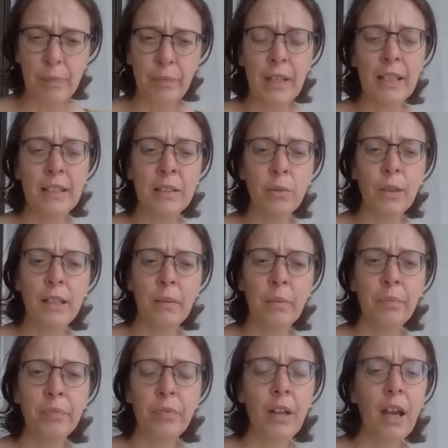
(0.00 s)
as well.
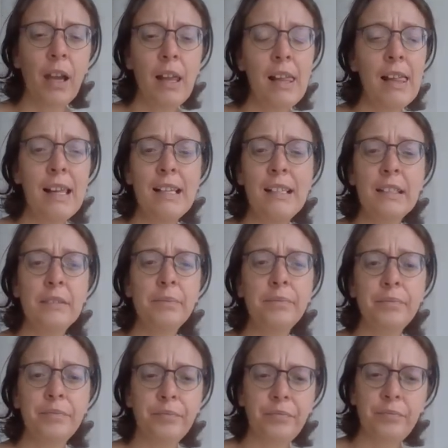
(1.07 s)
And
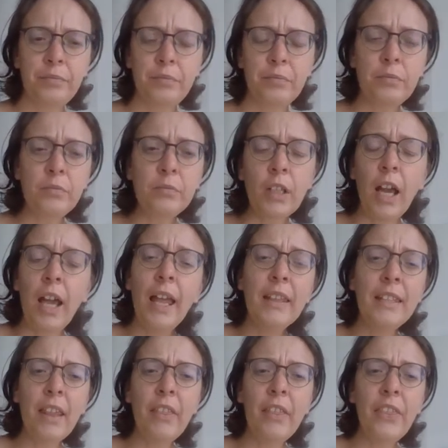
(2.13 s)

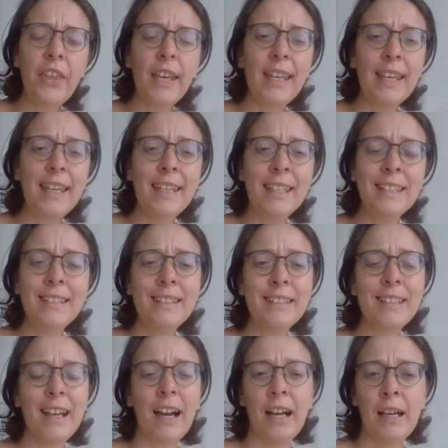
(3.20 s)
another thing
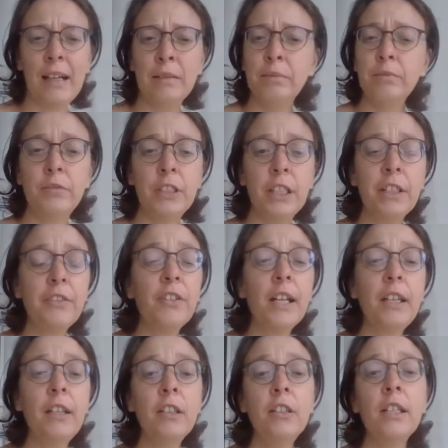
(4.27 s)
is um, that's very
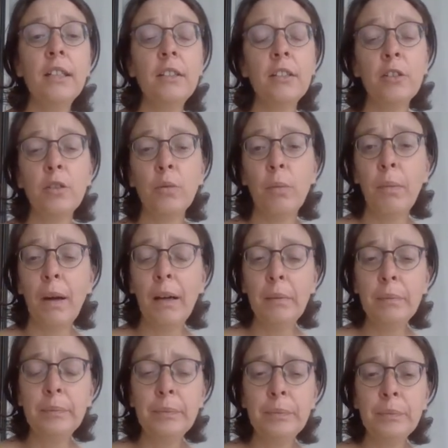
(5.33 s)
unique to Toowoomba
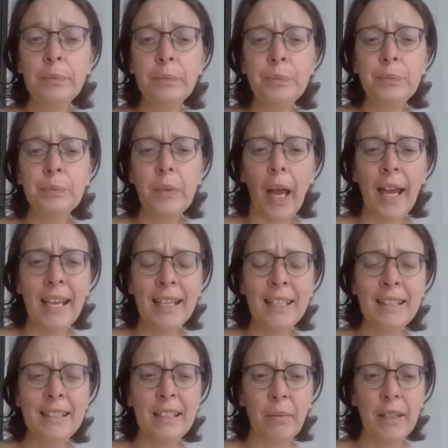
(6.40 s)

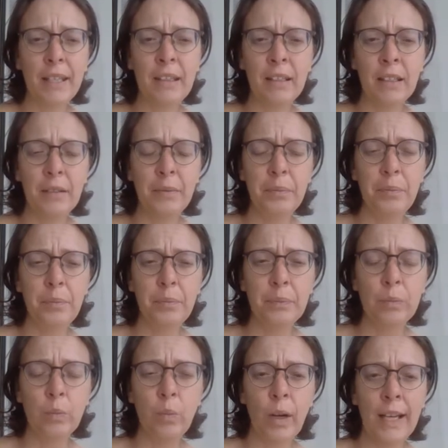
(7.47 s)
is something that
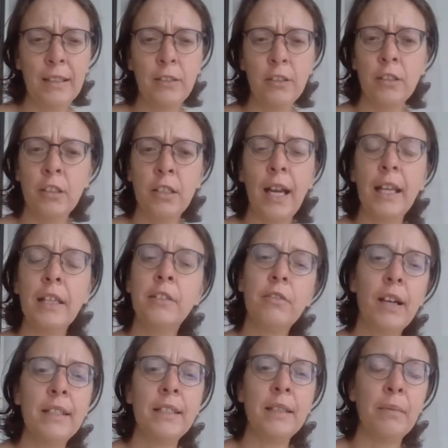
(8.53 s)
we do as
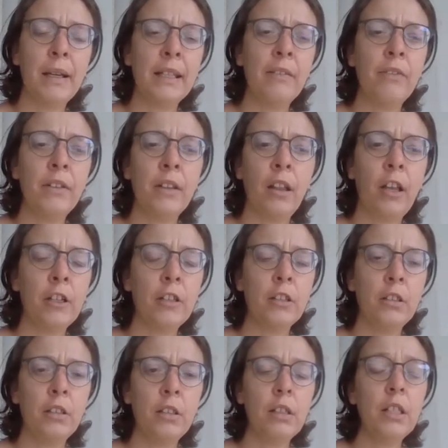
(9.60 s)
raising money for the
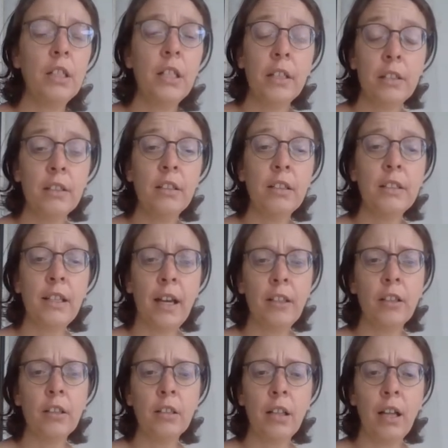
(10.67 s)
local suicide
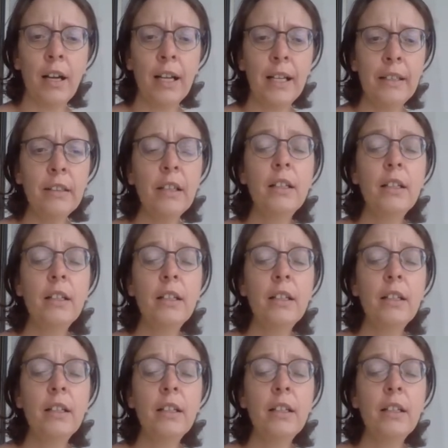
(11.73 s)
hotline